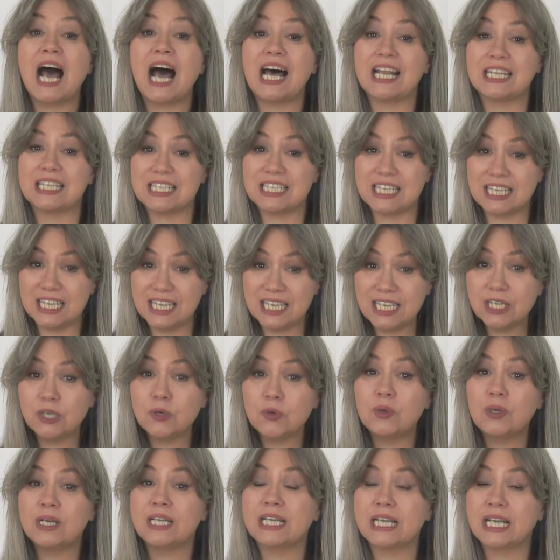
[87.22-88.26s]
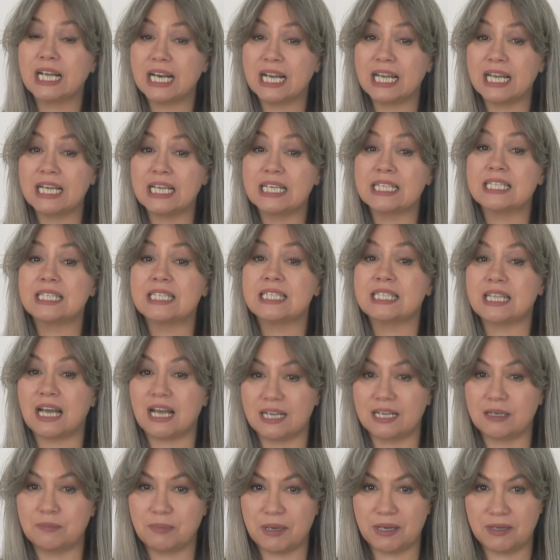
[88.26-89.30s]
and equally clear
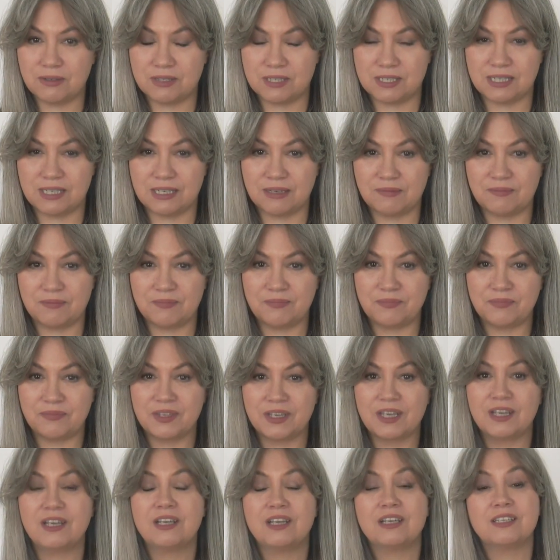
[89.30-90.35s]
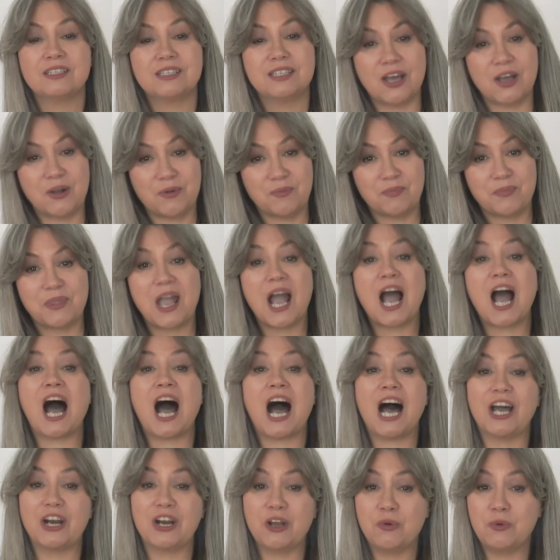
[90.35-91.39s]
signposting. So,
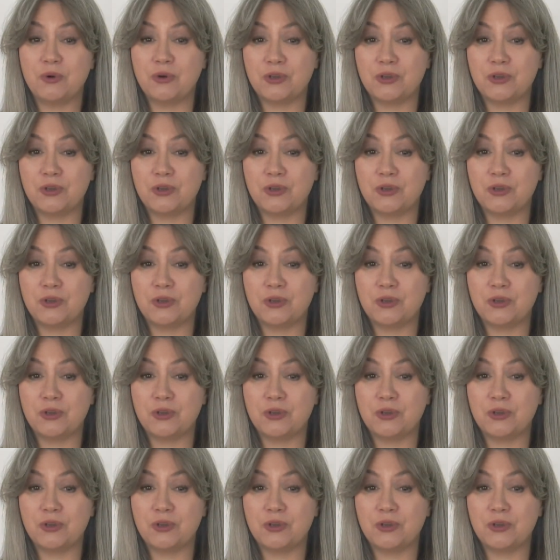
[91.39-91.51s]
I know